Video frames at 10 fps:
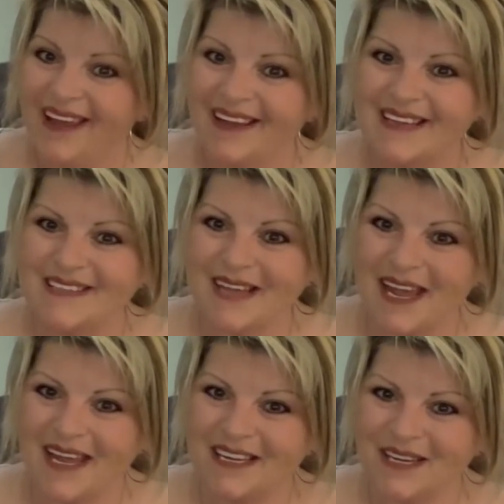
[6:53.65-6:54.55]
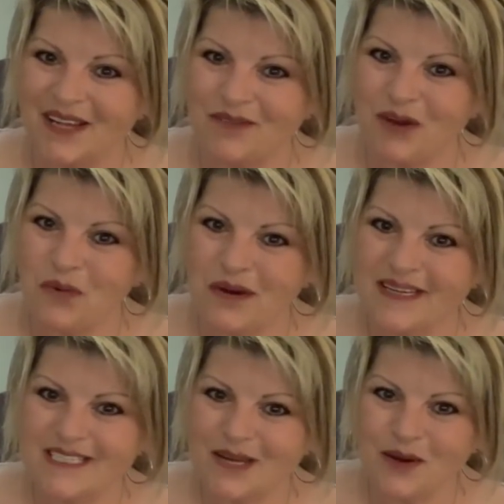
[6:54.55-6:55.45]
because I, you know, don't want
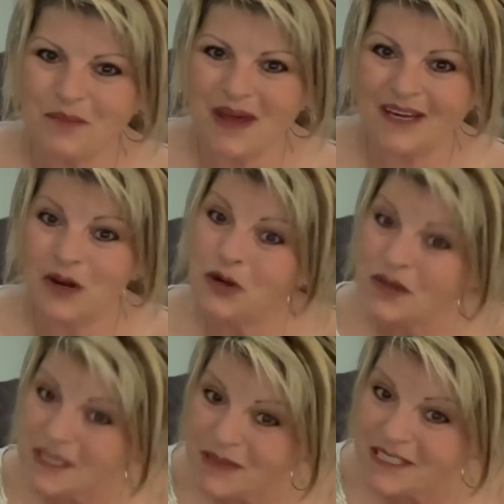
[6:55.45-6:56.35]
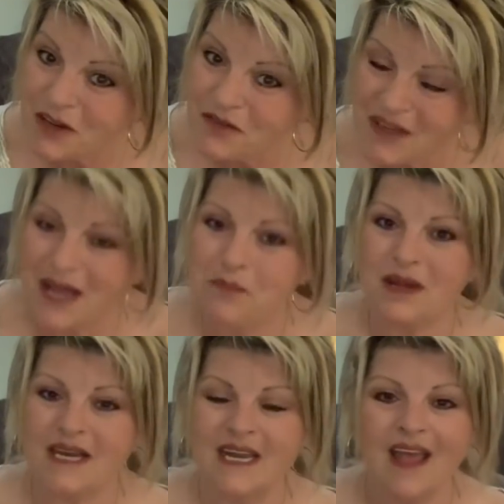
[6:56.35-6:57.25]
to show nobody no Christmas stuff yet,
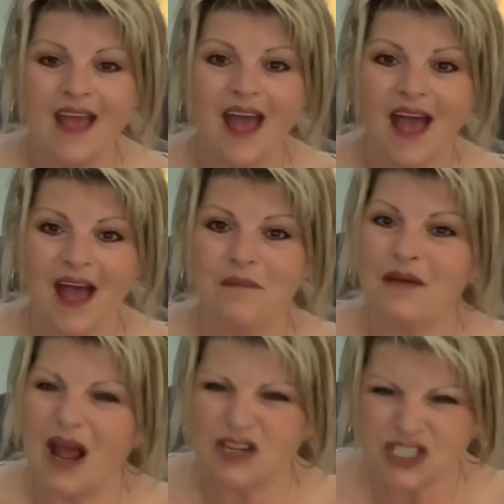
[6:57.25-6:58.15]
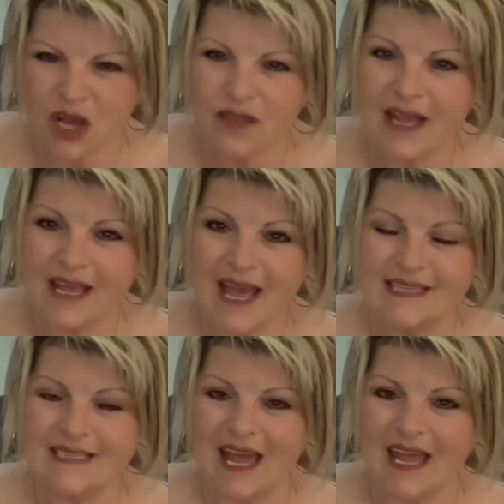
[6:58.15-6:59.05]
but I'll show that,
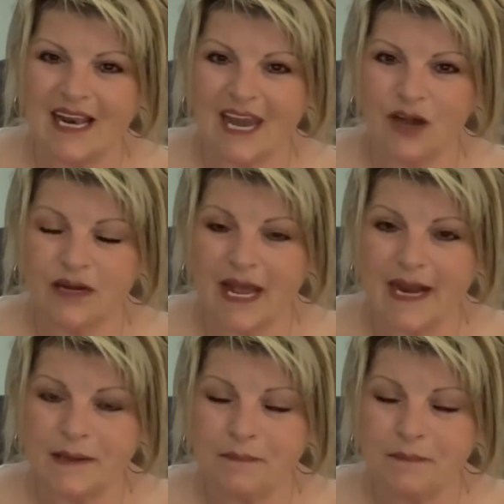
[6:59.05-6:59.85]
guys, at a later date.